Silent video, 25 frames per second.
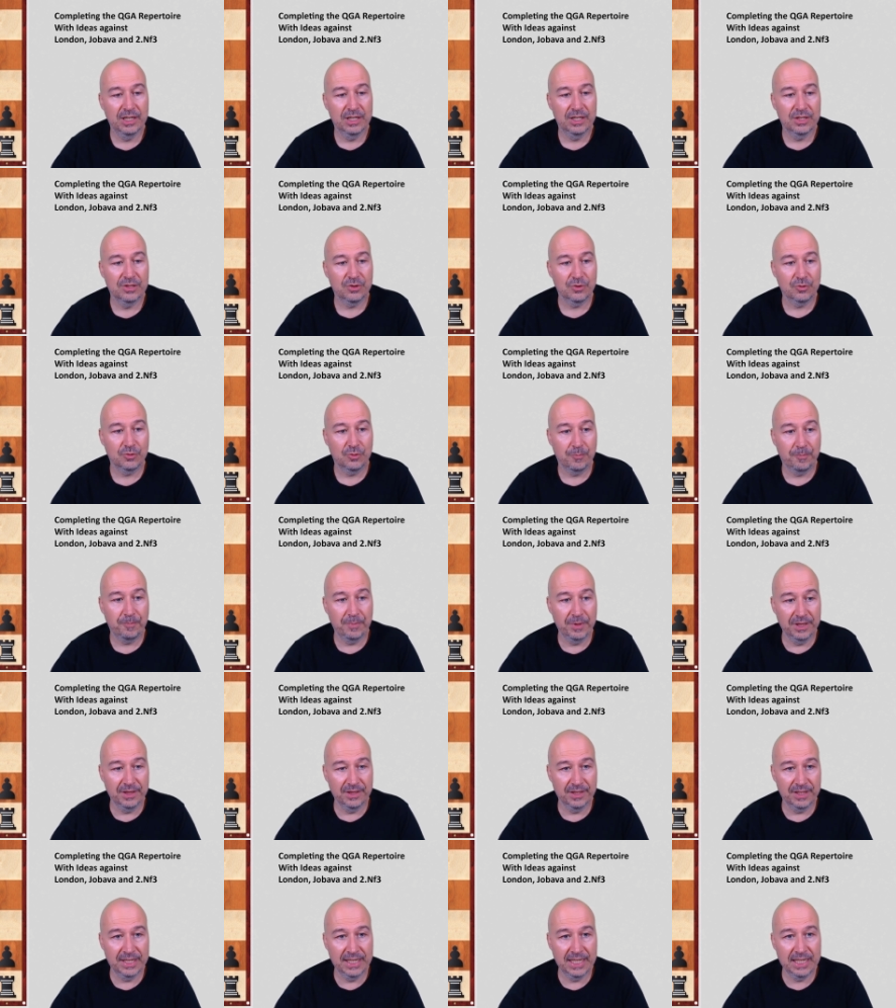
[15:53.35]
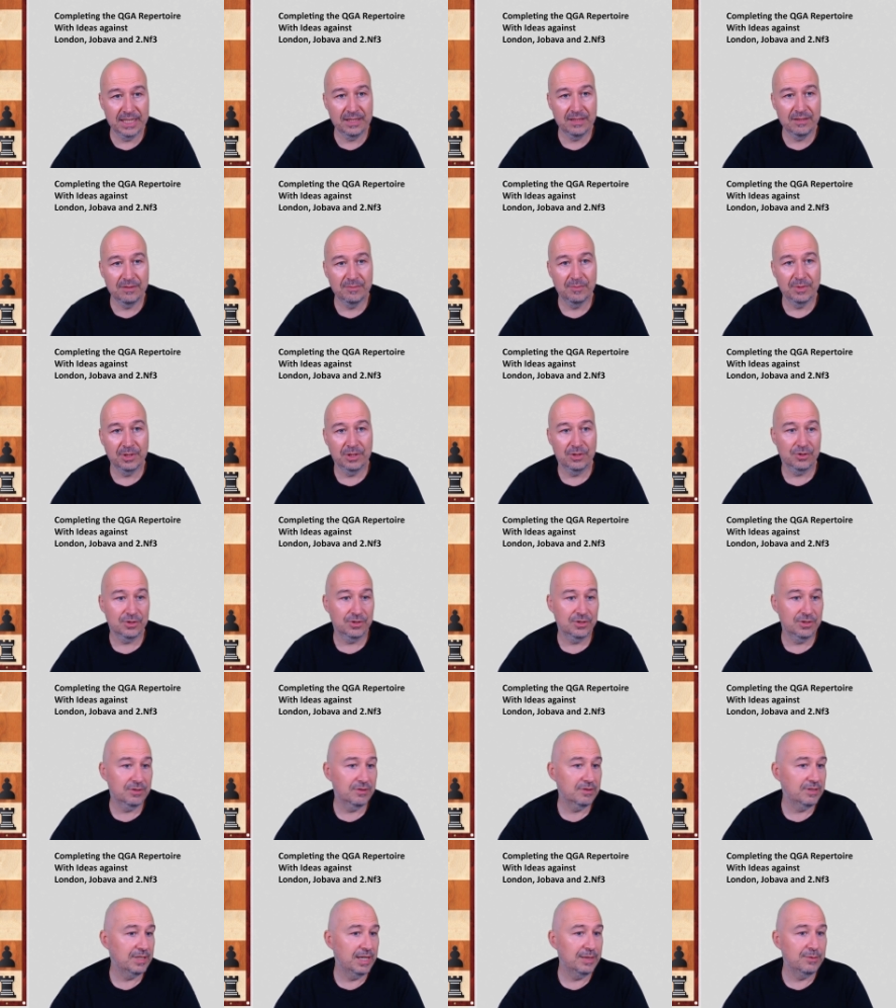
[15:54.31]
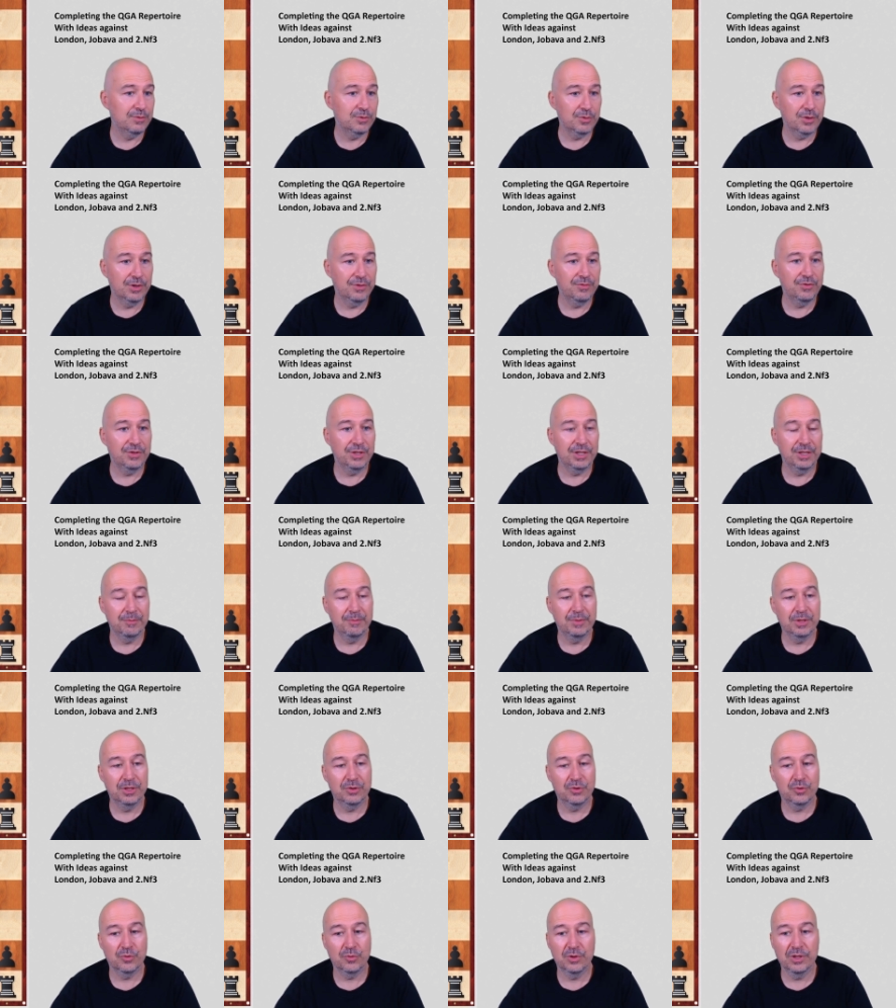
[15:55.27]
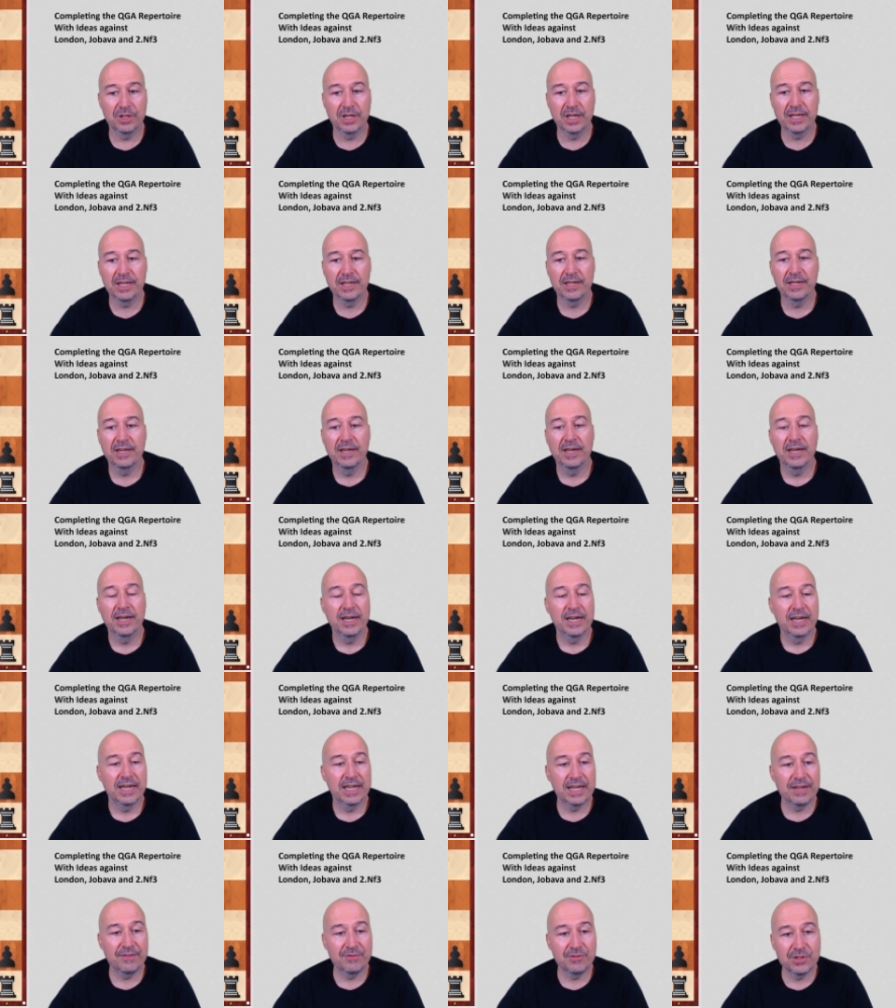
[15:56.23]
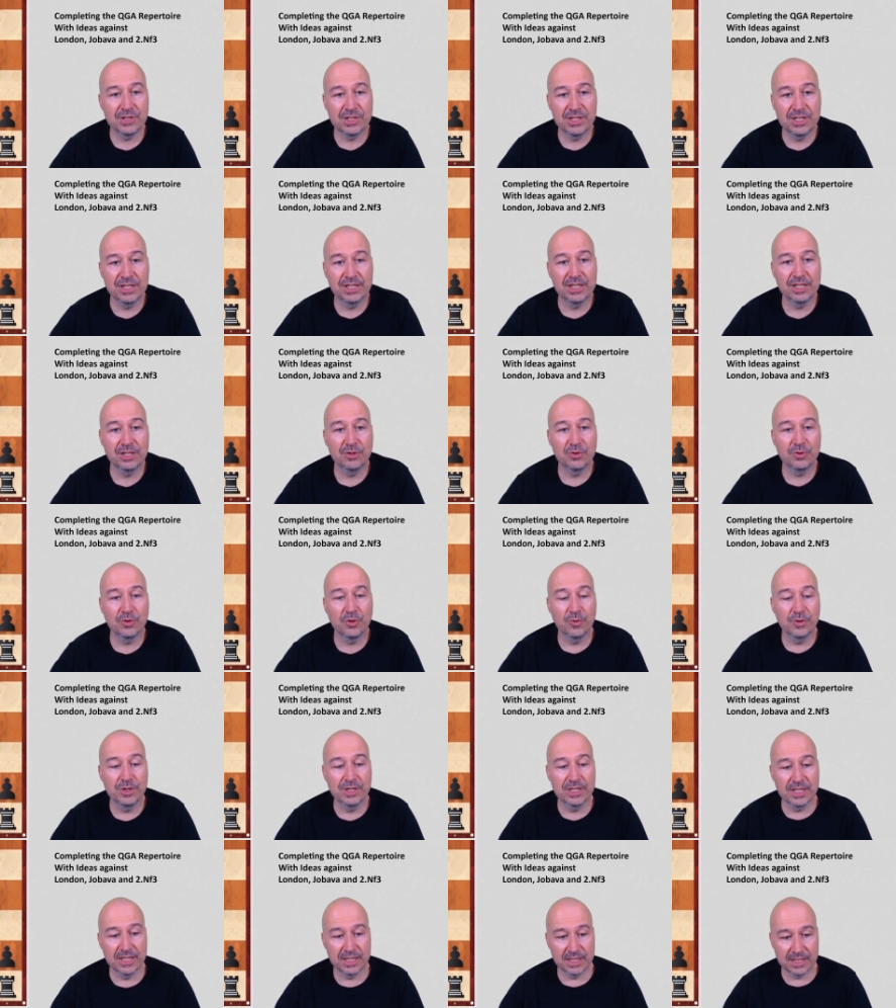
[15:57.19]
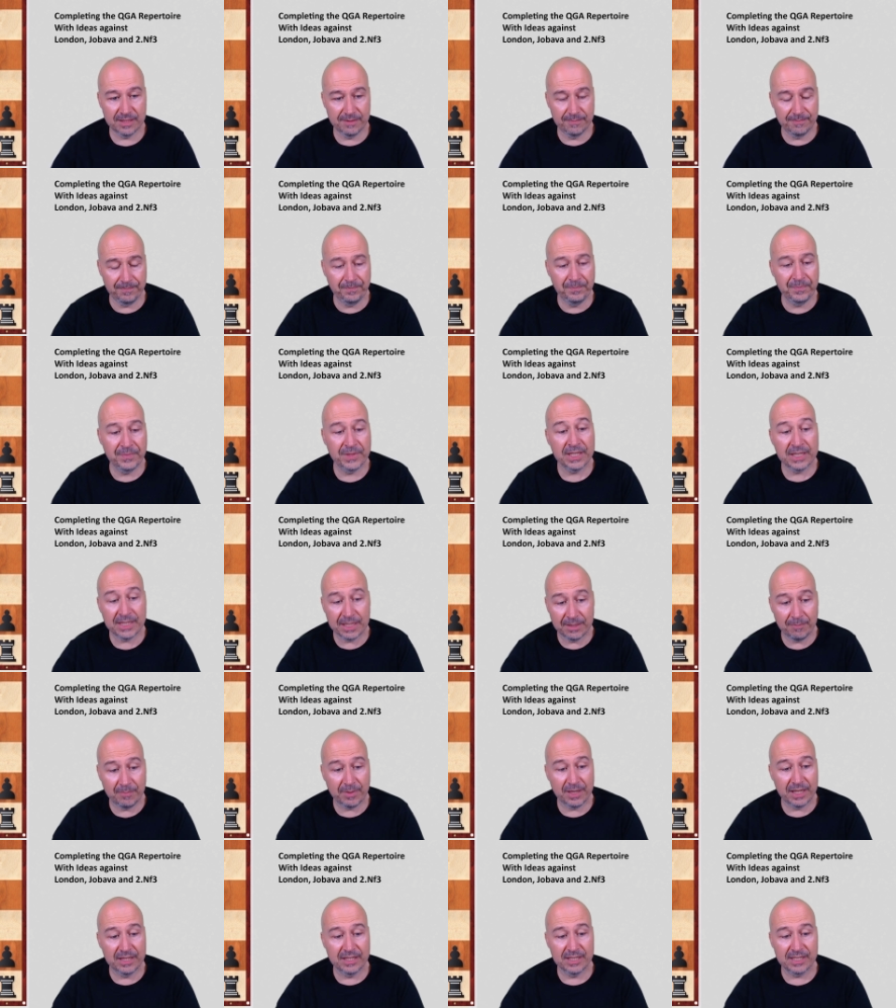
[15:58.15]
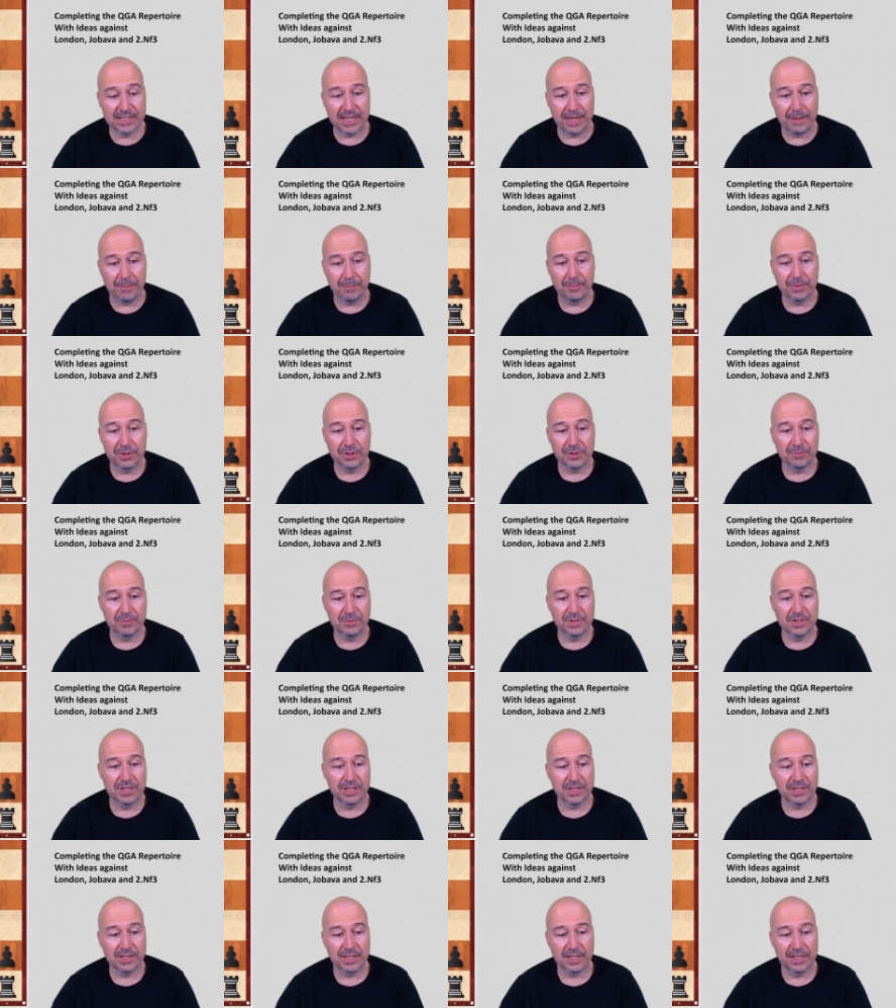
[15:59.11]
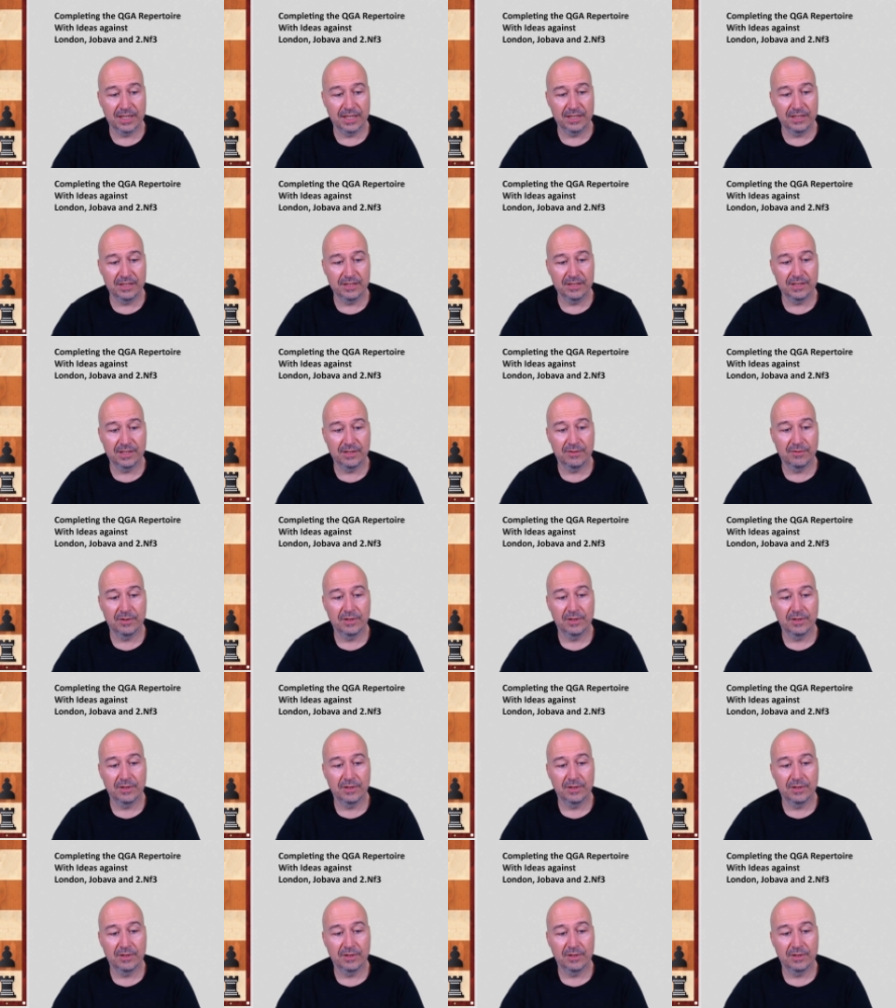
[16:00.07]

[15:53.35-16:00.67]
So to pin the knight because it came to f3 a bit too early, and after c3 to go e6, and then play the same, bishop d6 and knight e7.